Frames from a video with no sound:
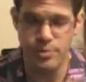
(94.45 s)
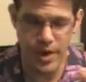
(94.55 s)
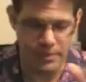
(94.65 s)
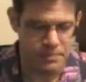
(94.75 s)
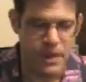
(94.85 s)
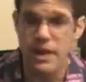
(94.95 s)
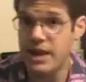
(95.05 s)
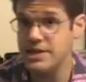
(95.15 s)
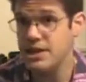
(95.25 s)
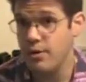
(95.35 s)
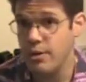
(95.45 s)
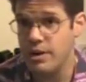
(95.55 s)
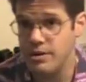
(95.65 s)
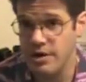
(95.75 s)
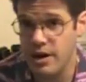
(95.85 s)
But that's not what we're
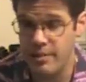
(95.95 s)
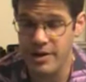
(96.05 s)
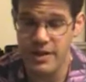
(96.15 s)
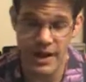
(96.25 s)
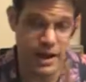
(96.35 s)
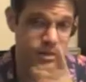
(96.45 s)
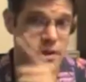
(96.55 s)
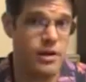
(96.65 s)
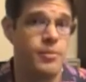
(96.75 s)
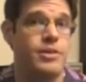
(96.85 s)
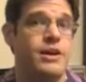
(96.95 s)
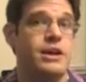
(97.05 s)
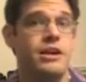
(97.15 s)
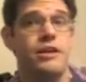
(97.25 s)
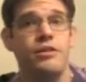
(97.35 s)
here to talk about that. I'll talk about
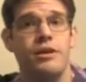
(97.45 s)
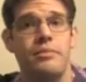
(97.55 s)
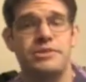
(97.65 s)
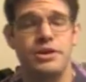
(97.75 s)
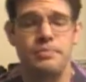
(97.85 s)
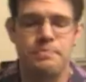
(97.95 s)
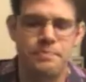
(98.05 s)
that in another episode.